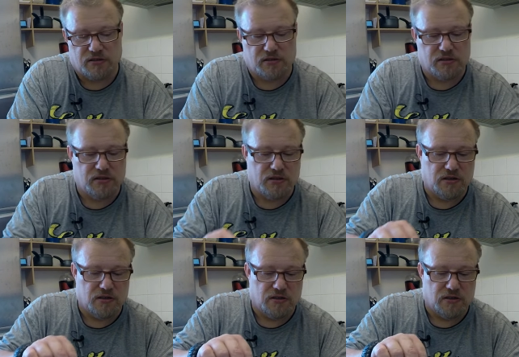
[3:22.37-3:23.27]

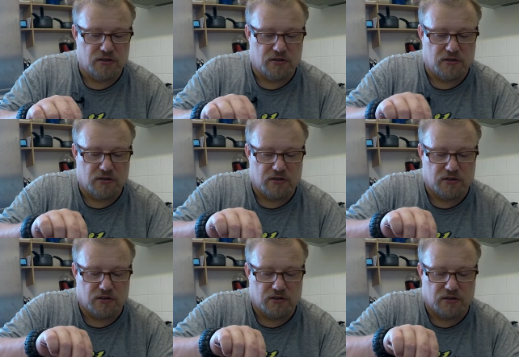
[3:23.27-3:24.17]

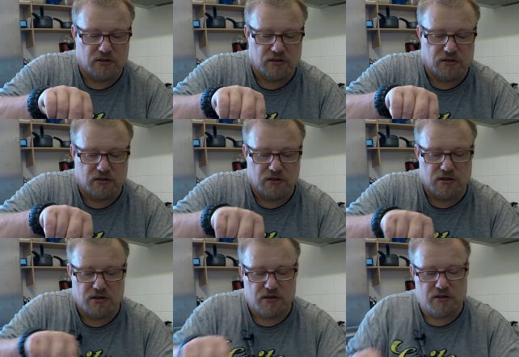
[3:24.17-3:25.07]

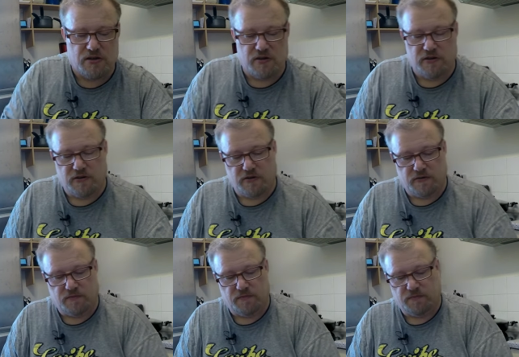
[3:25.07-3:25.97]
(silence)